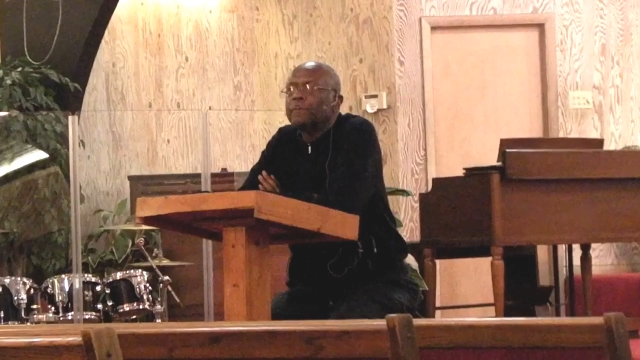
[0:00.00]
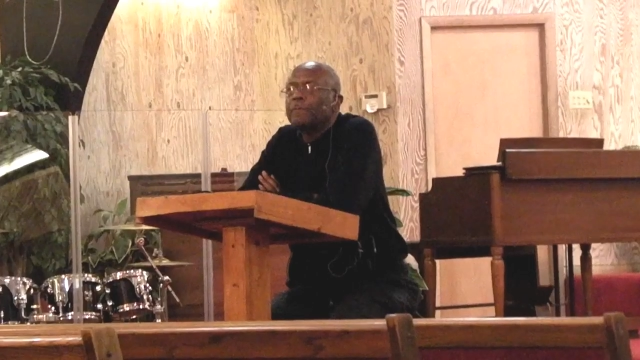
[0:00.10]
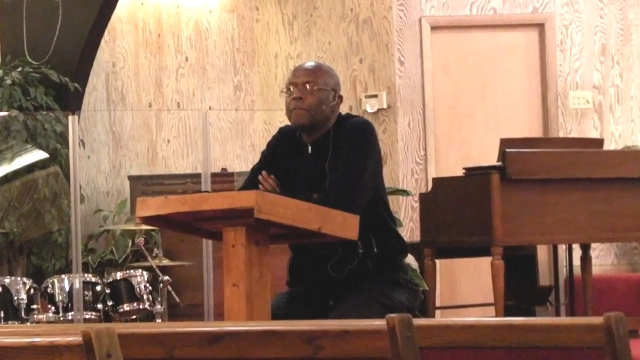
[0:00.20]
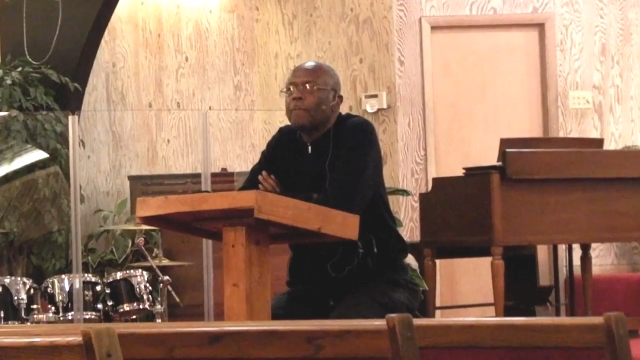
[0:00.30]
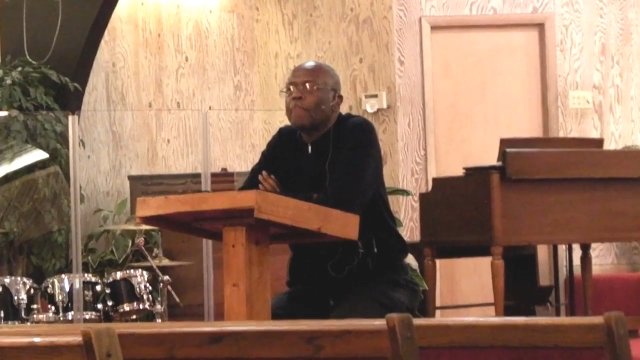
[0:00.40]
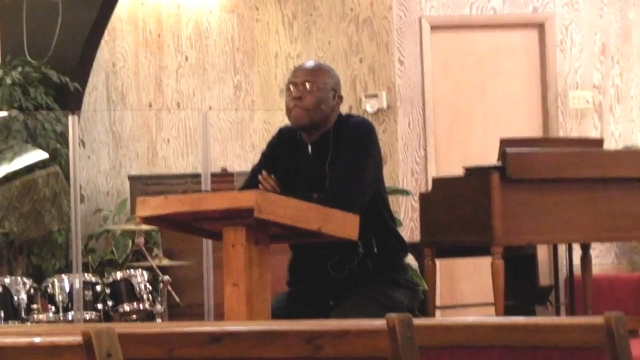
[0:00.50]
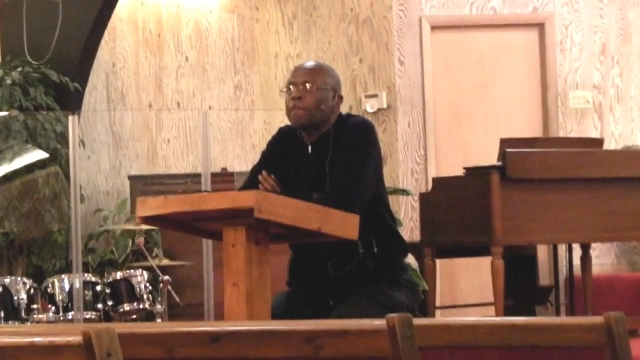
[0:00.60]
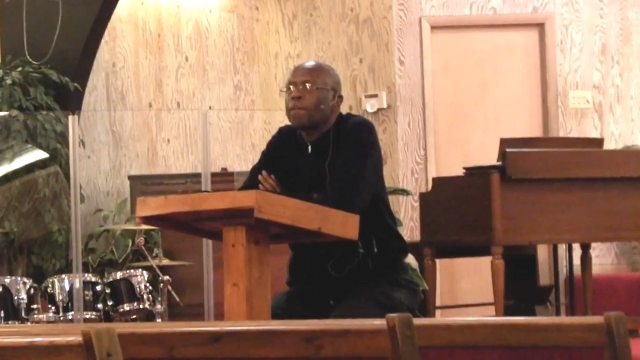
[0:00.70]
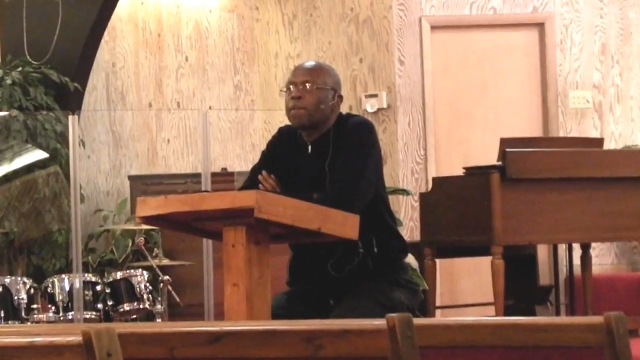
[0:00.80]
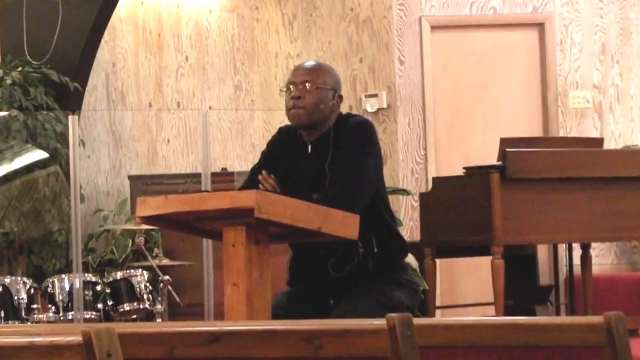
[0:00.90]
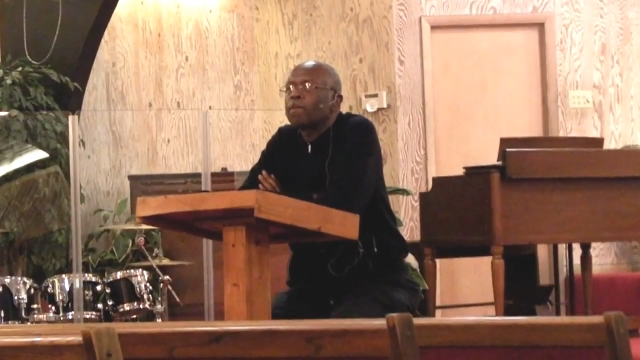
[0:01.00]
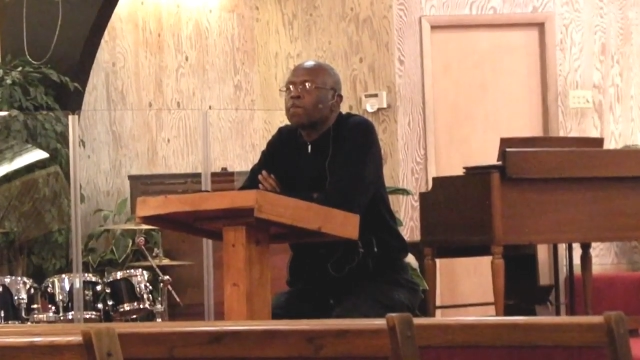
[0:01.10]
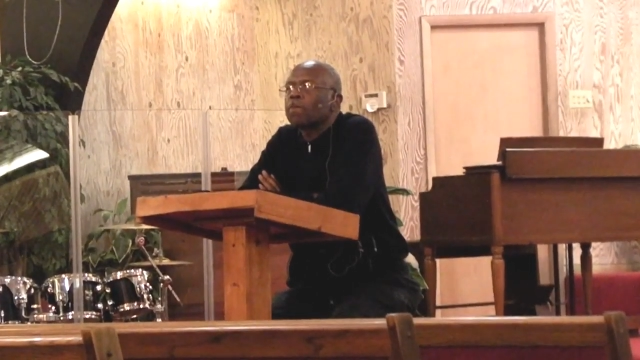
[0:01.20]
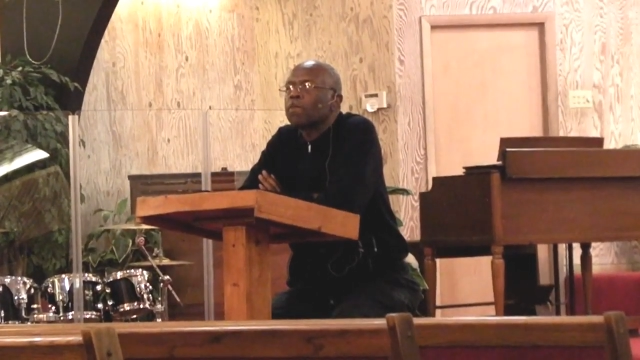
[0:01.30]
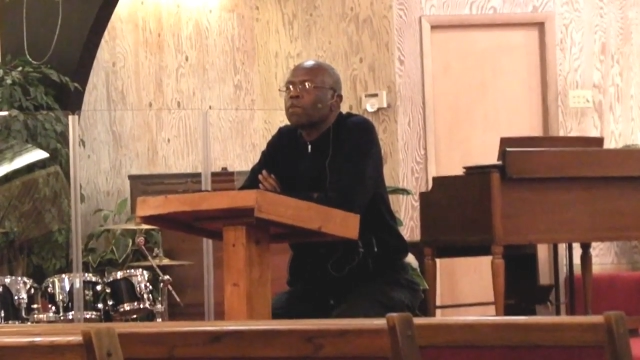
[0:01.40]

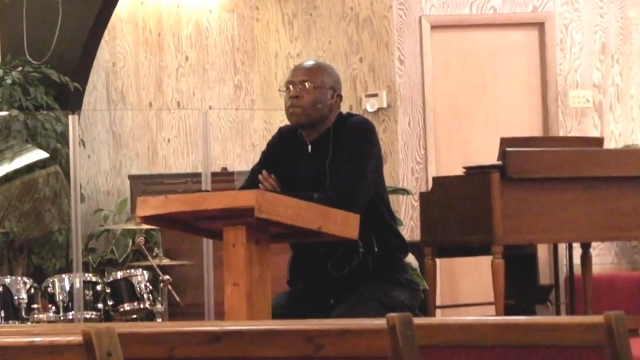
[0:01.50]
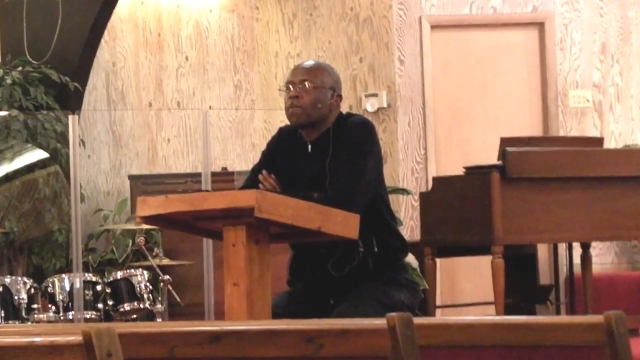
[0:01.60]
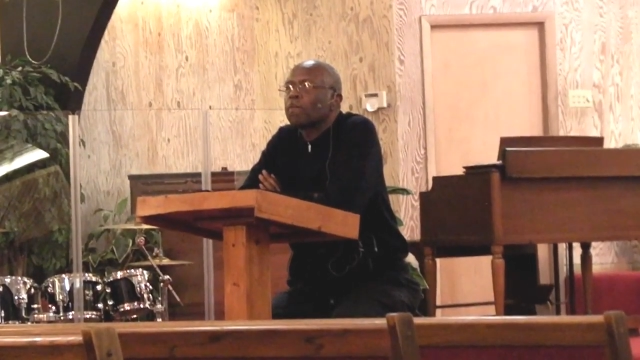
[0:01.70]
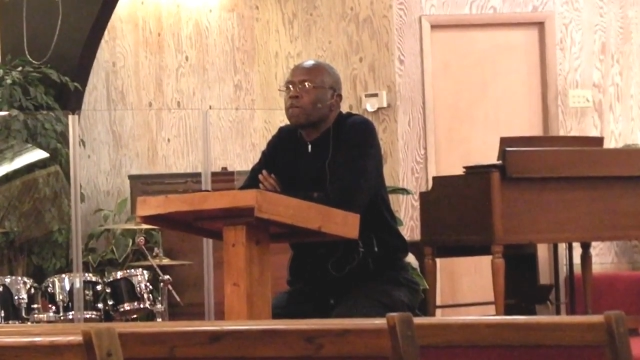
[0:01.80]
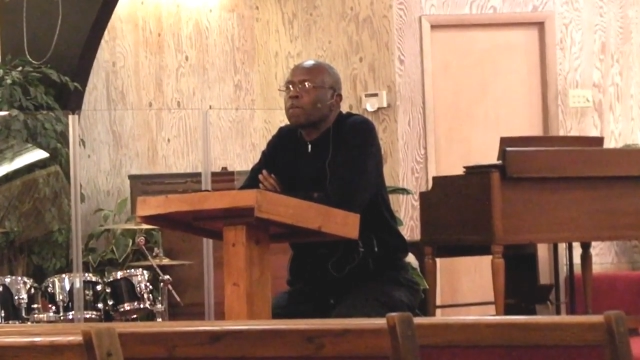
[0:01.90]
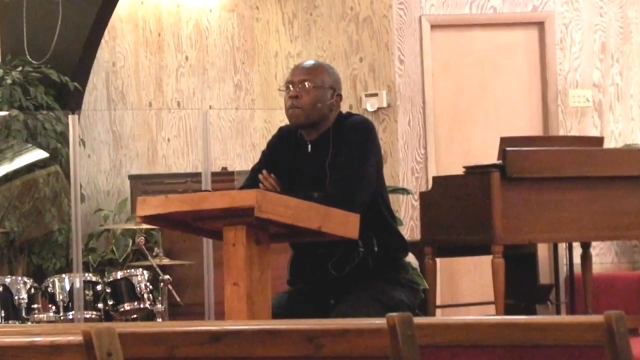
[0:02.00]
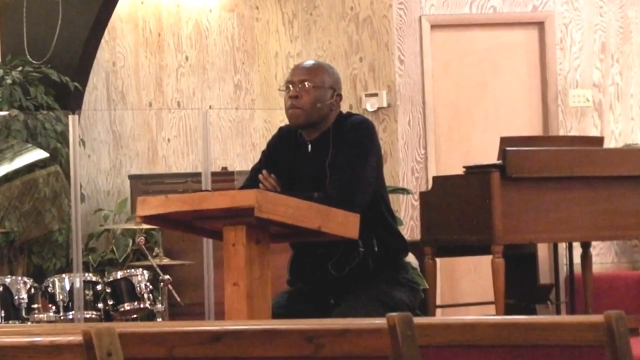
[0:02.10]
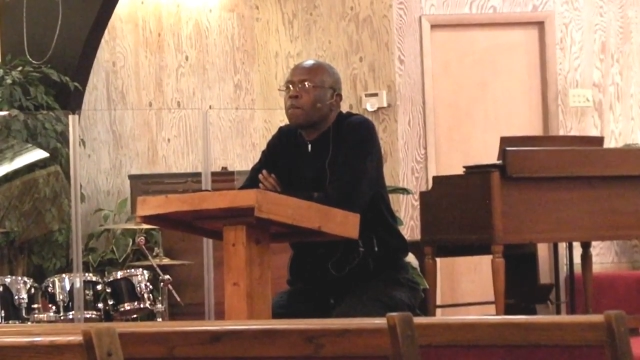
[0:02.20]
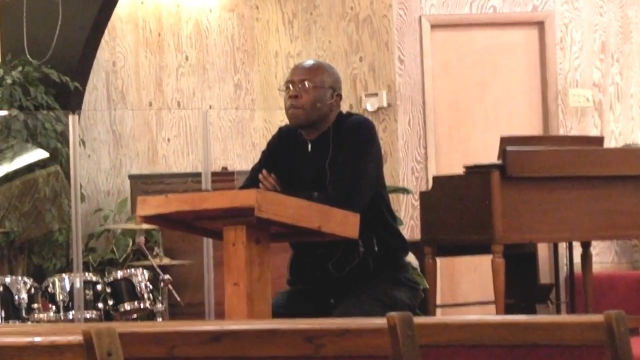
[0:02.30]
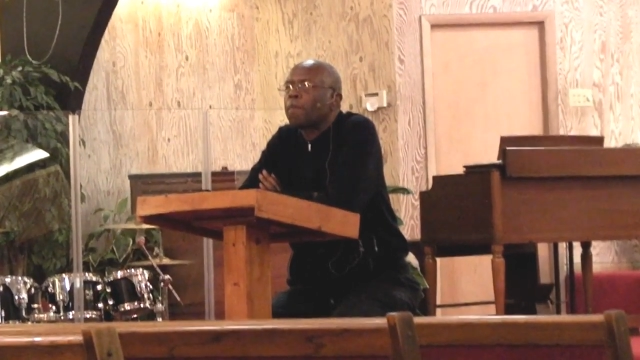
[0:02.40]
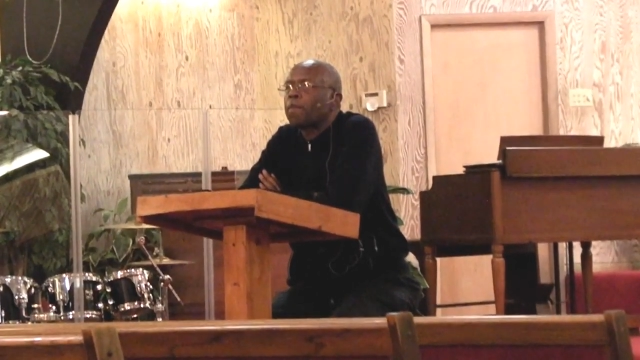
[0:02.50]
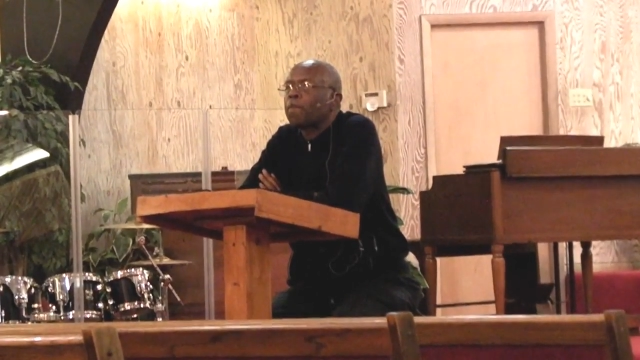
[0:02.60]
No one is speaking in this clip.